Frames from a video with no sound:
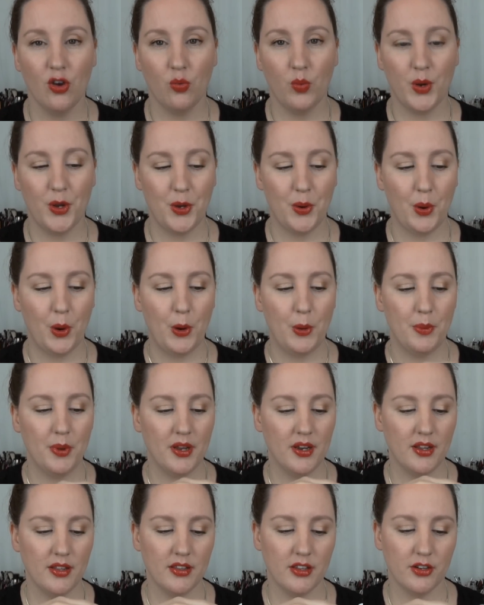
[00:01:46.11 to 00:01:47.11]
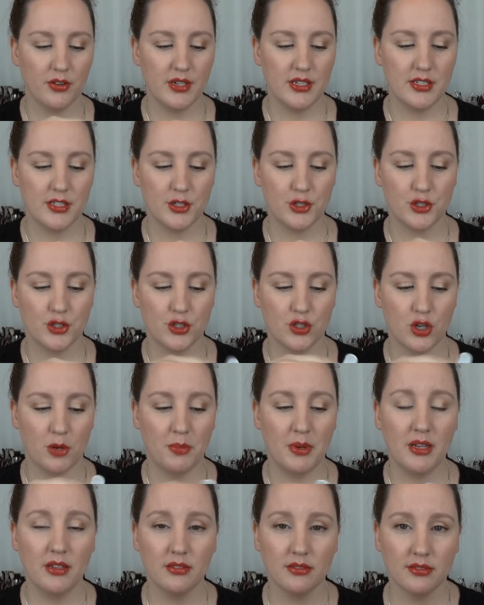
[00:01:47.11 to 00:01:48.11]
When you open it, there is a
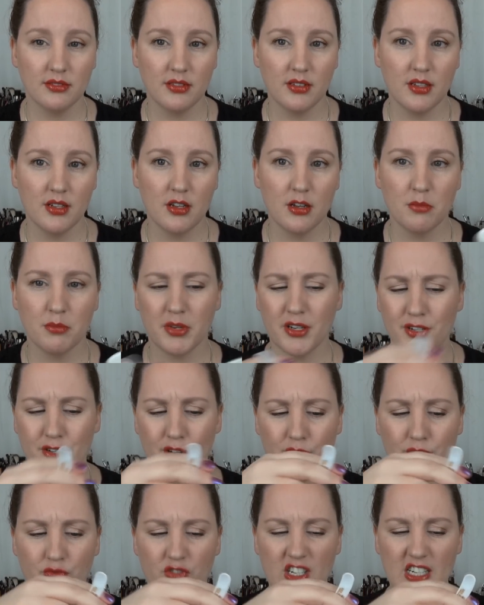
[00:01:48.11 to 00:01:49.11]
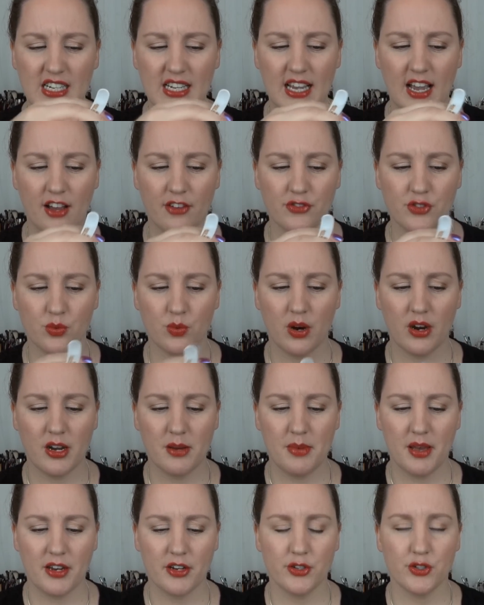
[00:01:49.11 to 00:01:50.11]
stopper, but you don't really have to worry
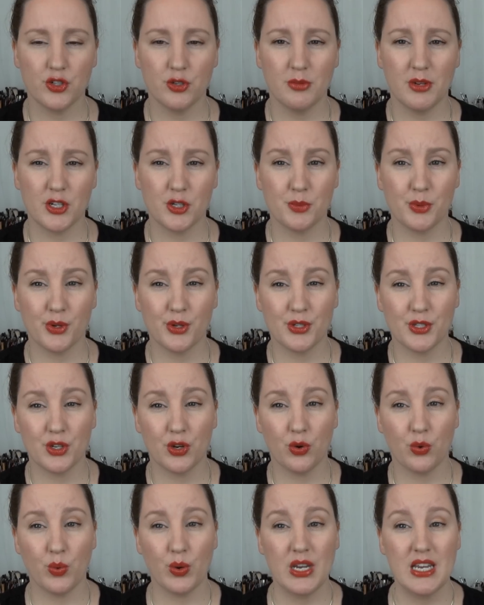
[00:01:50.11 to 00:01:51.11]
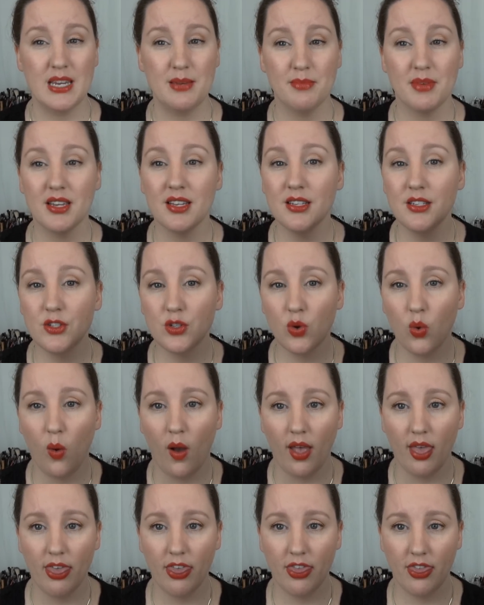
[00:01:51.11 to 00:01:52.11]
about it too much because the cream is
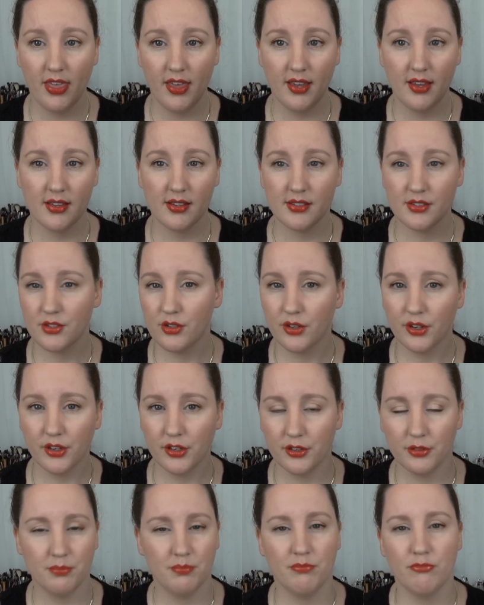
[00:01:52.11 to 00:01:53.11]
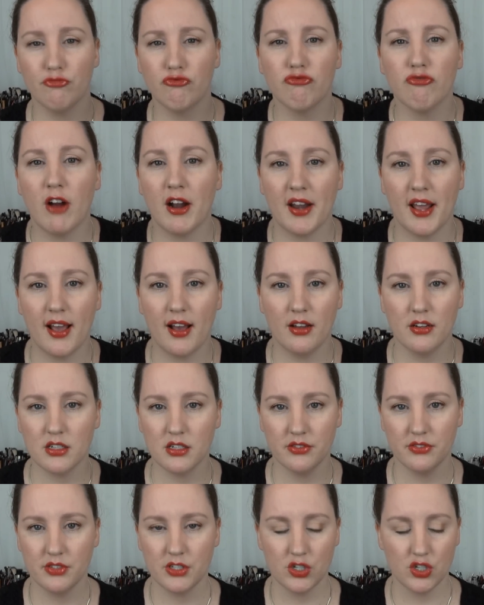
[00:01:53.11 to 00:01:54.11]
quite thick. It's not going to run out
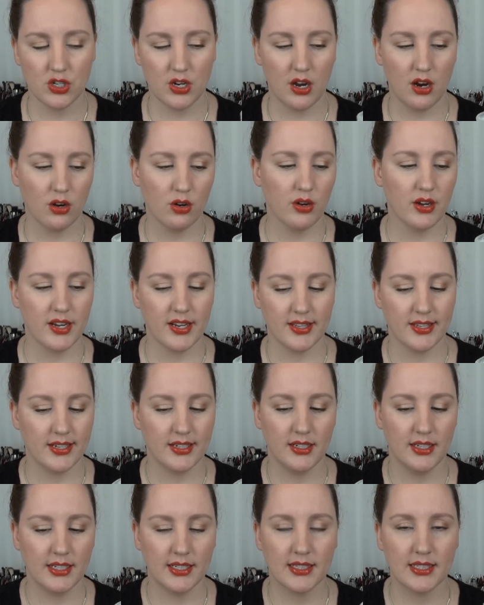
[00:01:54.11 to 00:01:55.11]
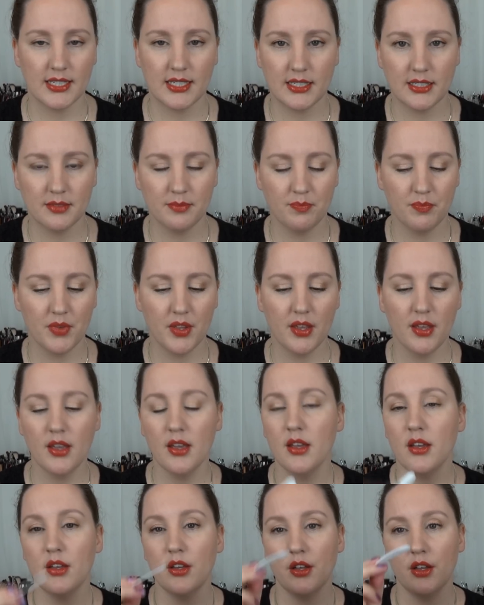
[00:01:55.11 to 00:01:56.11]
of the jar or anything like that.
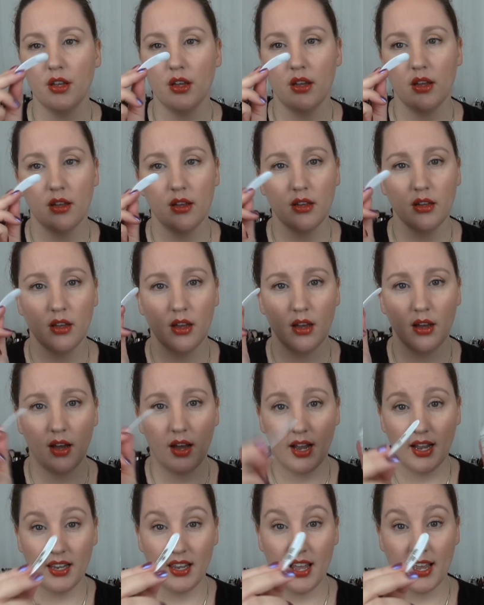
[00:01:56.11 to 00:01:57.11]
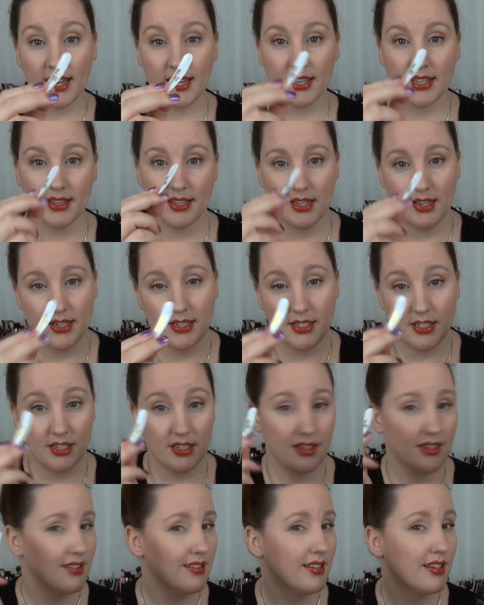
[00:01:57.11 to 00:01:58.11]
I like the
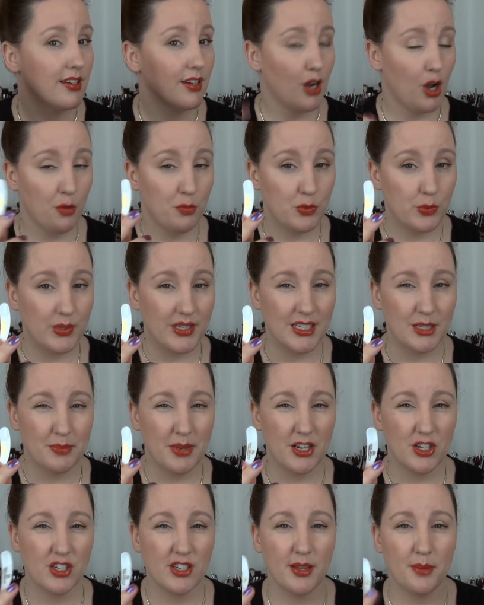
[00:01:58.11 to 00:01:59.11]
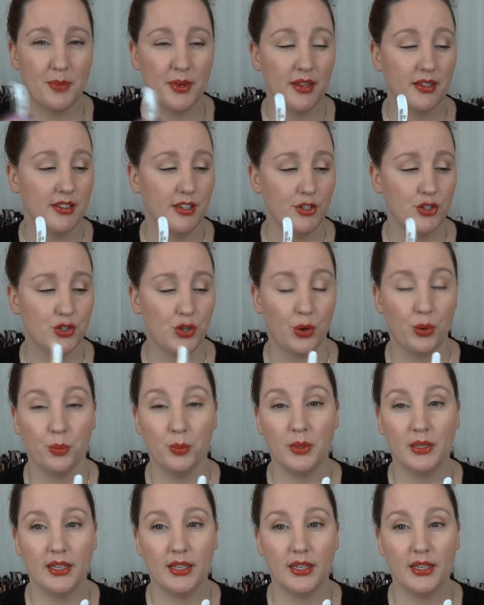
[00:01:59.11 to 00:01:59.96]
idea that it comes with a spatula because I don't